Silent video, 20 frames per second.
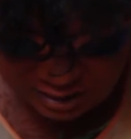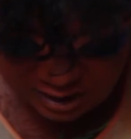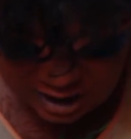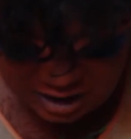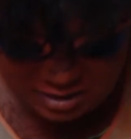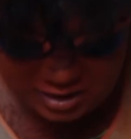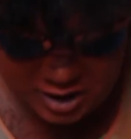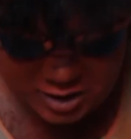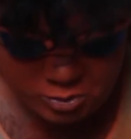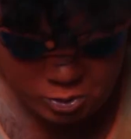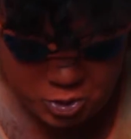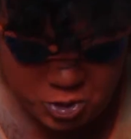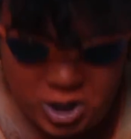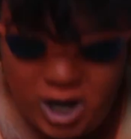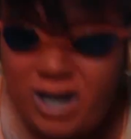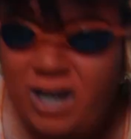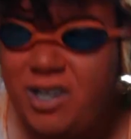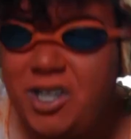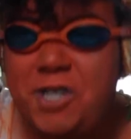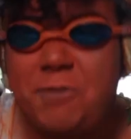Atheists will
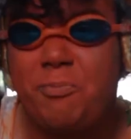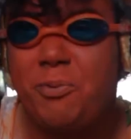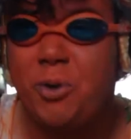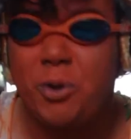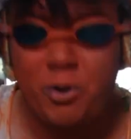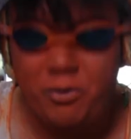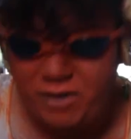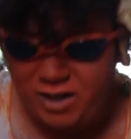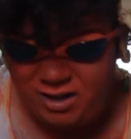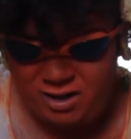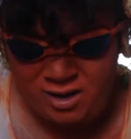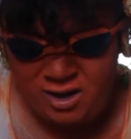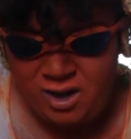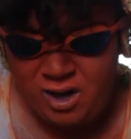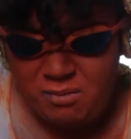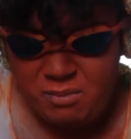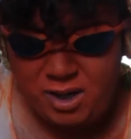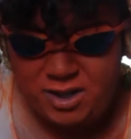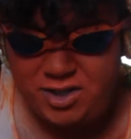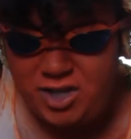try to disprove it
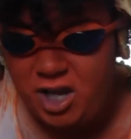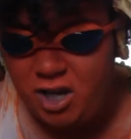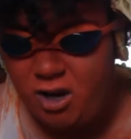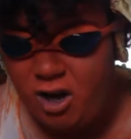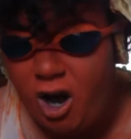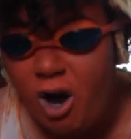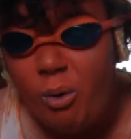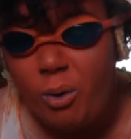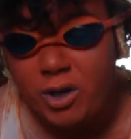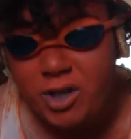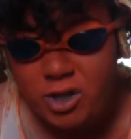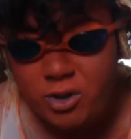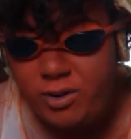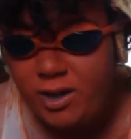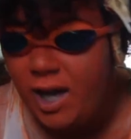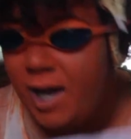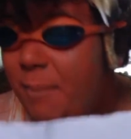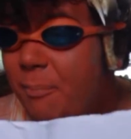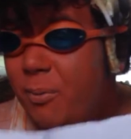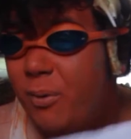by saying, oh, well, you
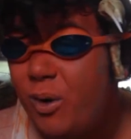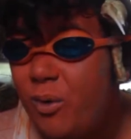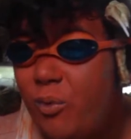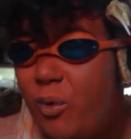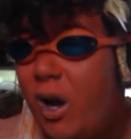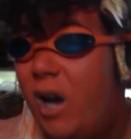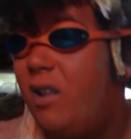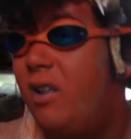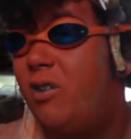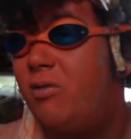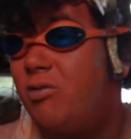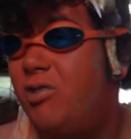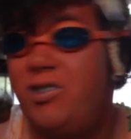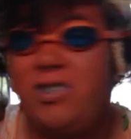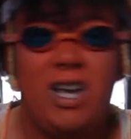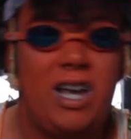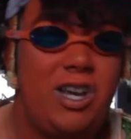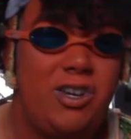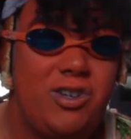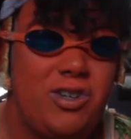can't prove where the
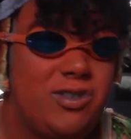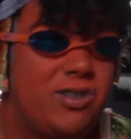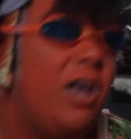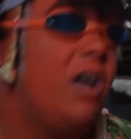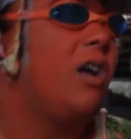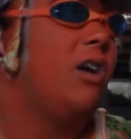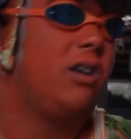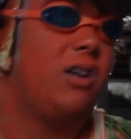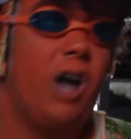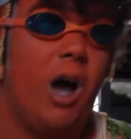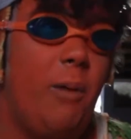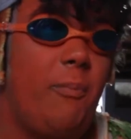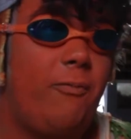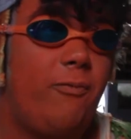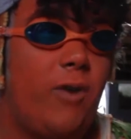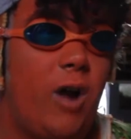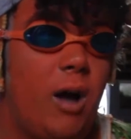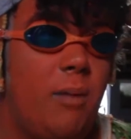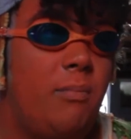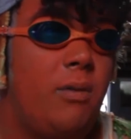crustaceans come
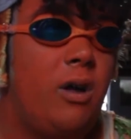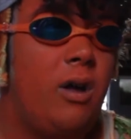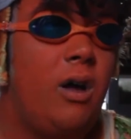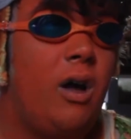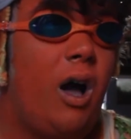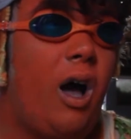from.